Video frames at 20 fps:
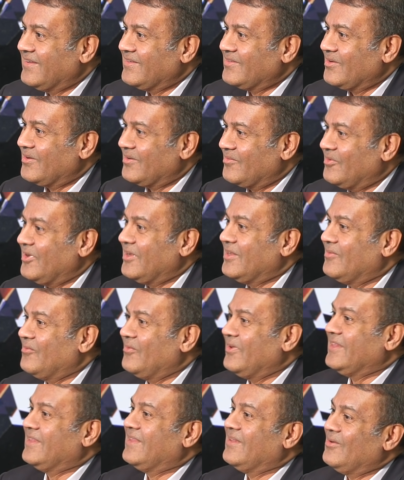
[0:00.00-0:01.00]
So we
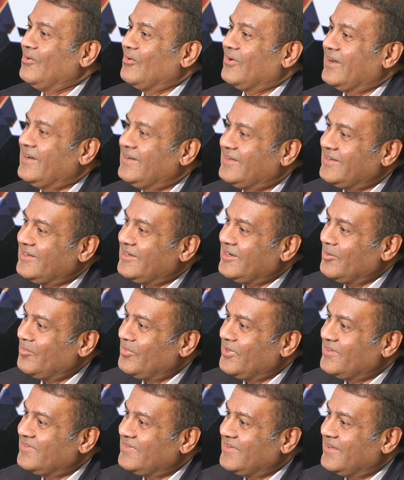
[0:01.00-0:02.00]
look at
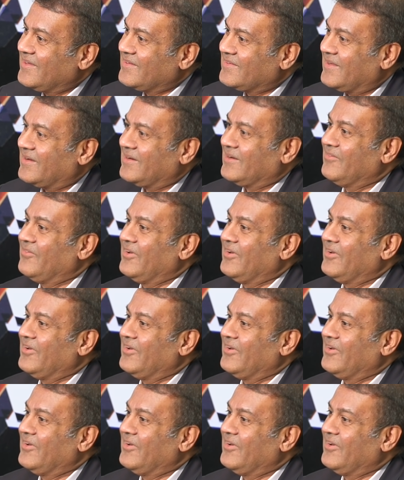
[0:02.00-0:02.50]
GJEPC as that.